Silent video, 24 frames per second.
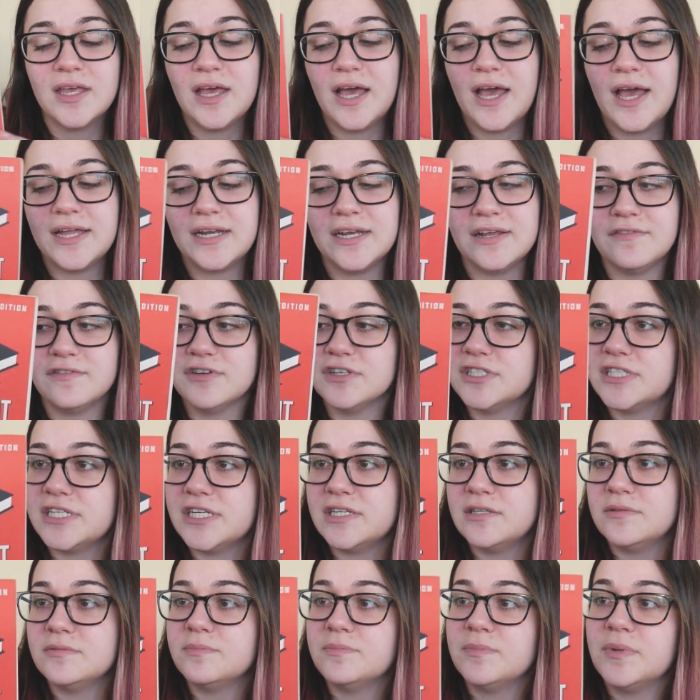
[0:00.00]
I never
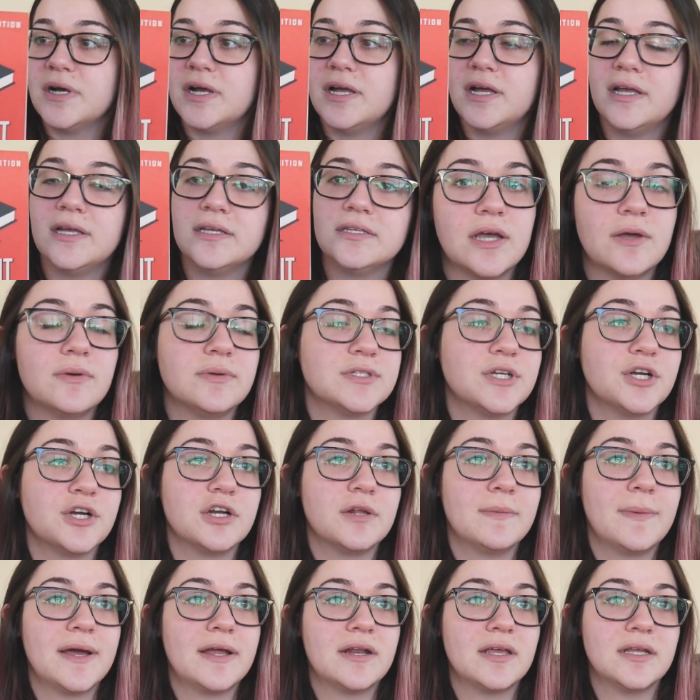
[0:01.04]
did, but I always heard
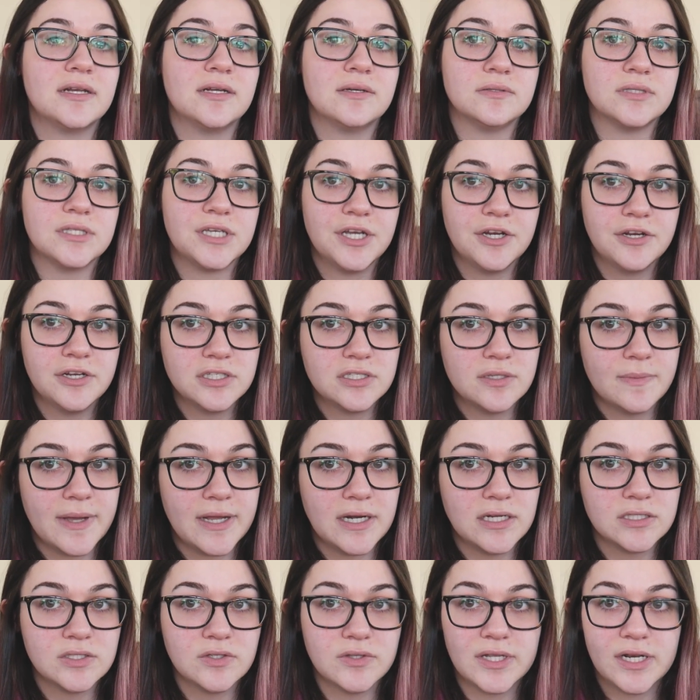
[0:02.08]
about it and I was curious
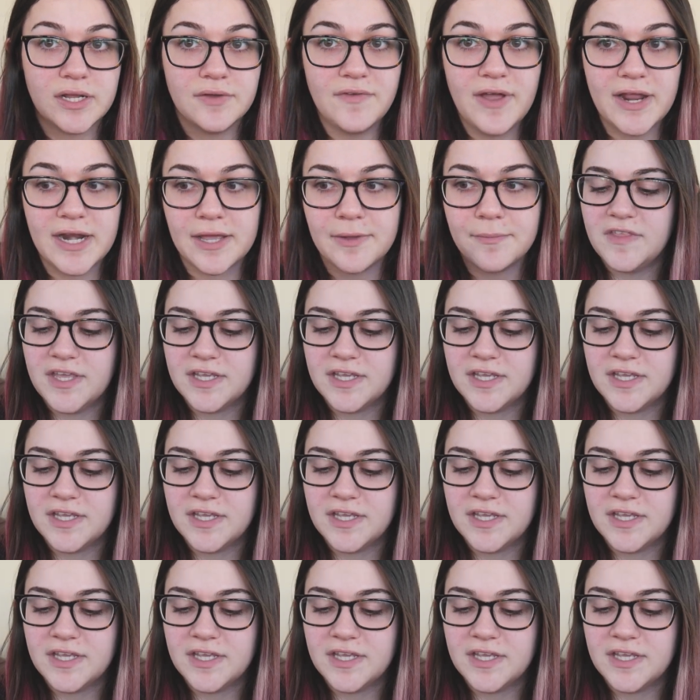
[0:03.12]
about it, so then I read it.